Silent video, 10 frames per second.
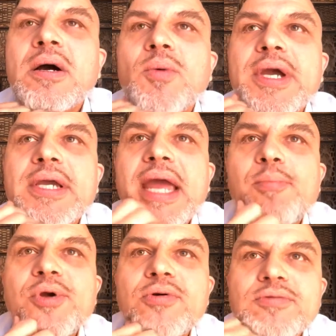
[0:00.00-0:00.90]
where
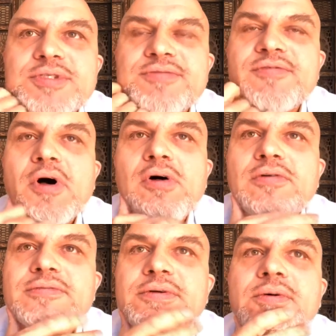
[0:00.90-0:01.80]
Capricorn's
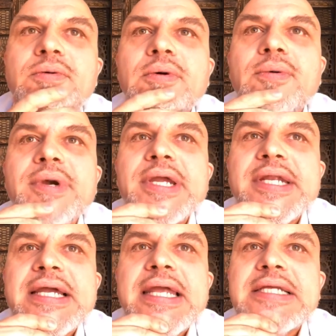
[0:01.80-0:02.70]
involved. We're
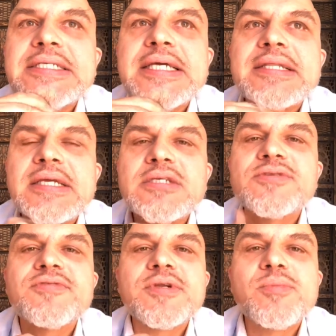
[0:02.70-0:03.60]
neglecting things
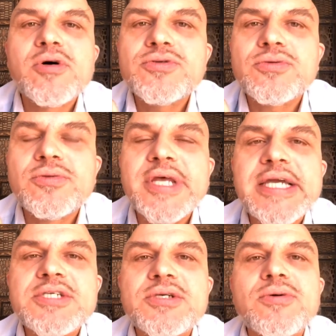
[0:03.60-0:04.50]
of an emotional
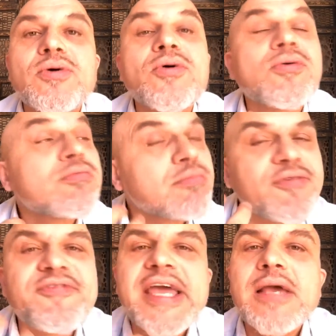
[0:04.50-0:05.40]
nature, or the
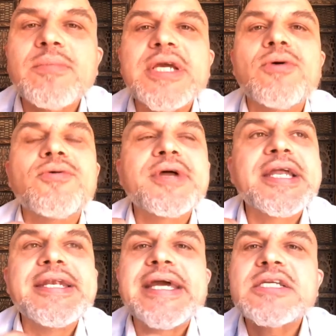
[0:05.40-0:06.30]
family, or the
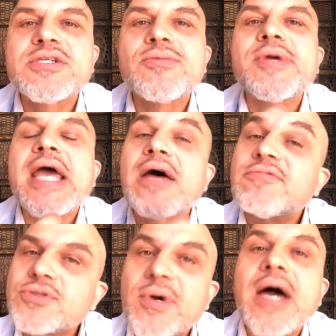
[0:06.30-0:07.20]
connection we have
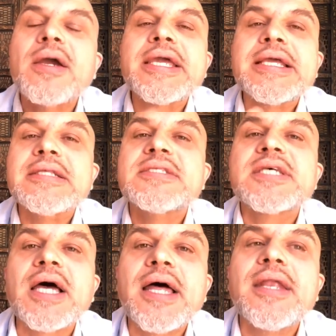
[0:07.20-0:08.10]
to our kids,
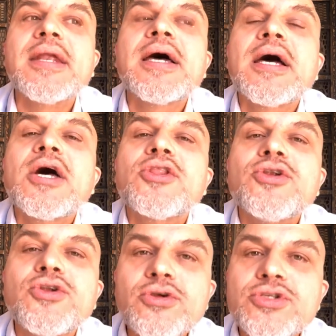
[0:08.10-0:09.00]
and the
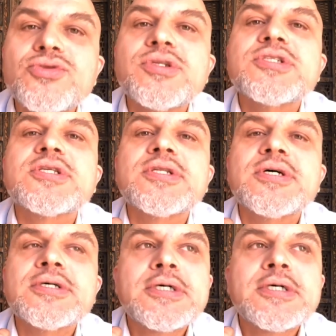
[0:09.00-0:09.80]
nurturance and the